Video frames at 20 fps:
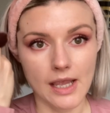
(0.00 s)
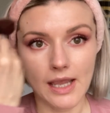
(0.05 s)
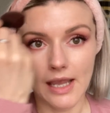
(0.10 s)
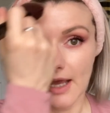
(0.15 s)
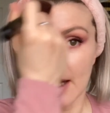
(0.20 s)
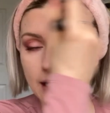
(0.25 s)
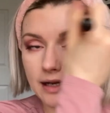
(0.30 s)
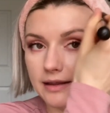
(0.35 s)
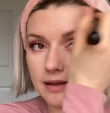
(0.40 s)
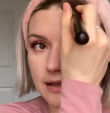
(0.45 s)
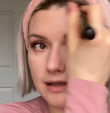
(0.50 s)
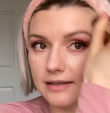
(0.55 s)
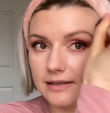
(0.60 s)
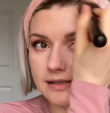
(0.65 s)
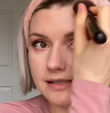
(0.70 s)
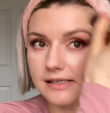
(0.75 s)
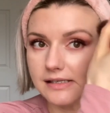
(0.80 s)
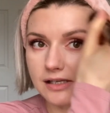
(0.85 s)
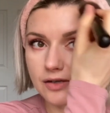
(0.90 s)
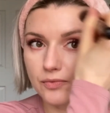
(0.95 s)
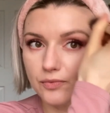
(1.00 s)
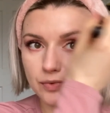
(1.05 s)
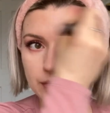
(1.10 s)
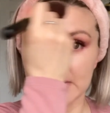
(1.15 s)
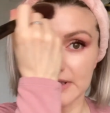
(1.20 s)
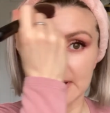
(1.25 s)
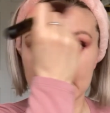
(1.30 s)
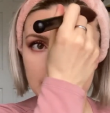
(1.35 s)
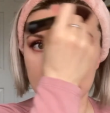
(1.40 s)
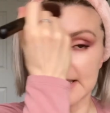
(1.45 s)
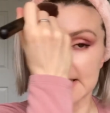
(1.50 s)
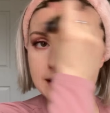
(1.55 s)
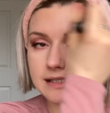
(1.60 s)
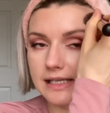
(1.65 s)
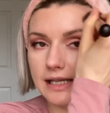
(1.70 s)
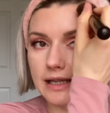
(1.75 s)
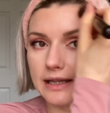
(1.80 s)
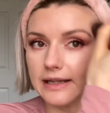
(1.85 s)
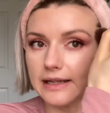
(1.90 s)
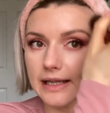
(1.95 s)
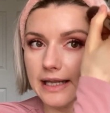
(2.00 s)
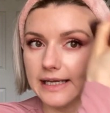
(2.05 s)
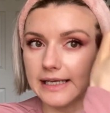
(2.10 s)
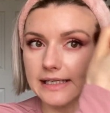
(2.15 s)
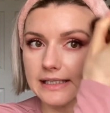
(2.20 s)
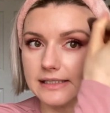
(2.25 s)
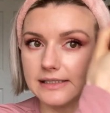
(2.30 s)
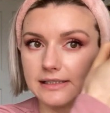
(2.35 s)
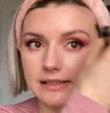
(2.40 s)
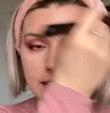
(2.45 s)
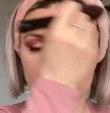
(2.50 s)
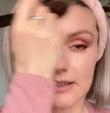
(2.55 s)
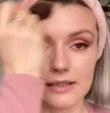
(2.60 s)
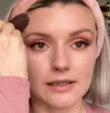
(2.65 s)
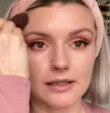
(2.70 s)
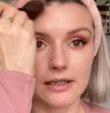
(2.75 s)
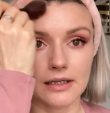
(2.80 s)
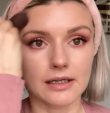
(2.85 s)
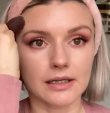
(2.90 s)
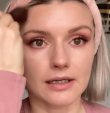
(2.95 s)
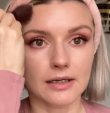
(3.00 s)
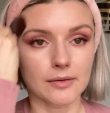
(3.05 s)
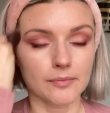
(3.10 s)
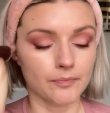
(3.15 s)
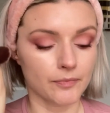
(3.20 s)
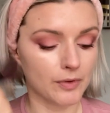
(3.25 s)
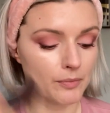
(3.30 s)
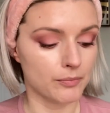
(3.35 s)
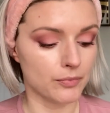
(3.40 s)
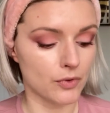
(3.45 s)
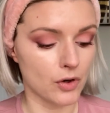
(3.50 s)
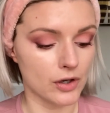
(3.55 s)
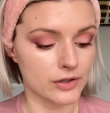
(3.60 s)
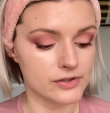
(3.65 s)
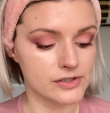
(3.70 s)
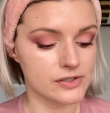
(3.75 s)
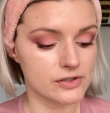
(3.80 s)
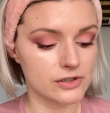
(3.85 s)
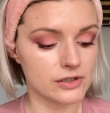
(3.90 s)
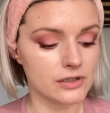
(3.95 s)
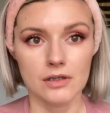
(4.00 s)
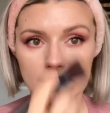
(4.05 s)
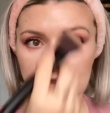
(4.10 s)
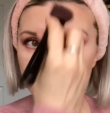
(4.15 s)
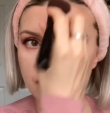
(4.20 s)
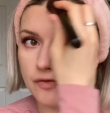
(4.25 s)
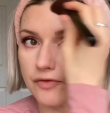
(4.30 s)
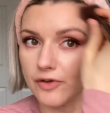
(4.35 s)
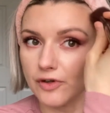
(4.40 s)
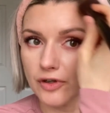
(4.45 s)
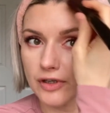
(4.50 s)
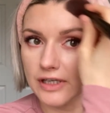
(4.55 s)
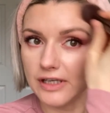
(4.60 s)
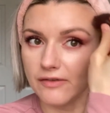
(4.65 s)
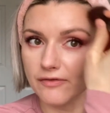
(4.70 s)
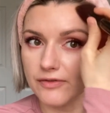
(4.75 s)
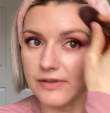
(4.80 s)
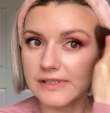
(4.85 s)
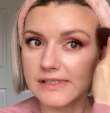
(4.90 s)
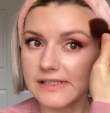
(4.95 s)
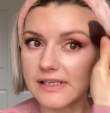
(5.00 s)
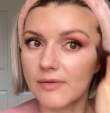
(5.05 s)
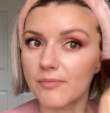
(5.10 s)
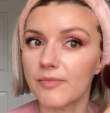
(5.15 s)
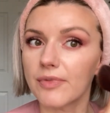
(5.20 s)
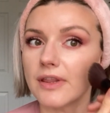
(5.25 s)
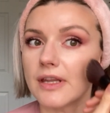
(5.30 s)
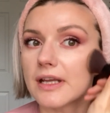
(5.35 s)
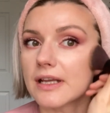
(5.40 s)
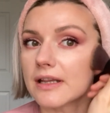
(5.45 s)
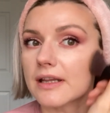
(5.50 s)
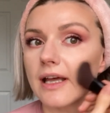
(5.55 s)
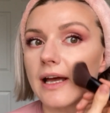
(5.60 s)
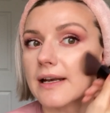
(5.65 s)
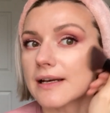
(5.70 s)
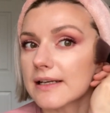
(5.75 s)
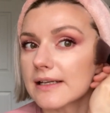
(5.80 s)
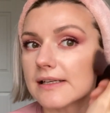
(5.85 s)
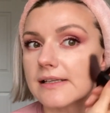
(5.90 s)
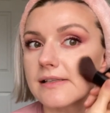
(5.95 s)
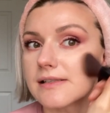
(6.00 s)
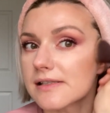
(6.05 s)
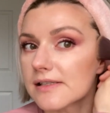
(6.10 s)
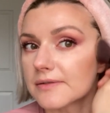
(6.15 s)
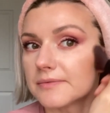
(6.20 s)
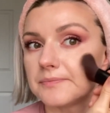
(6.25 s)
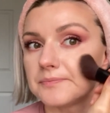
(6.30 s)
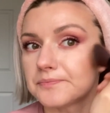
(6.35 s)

And I think this is a really nice light bronzer. So if you're looking for something that is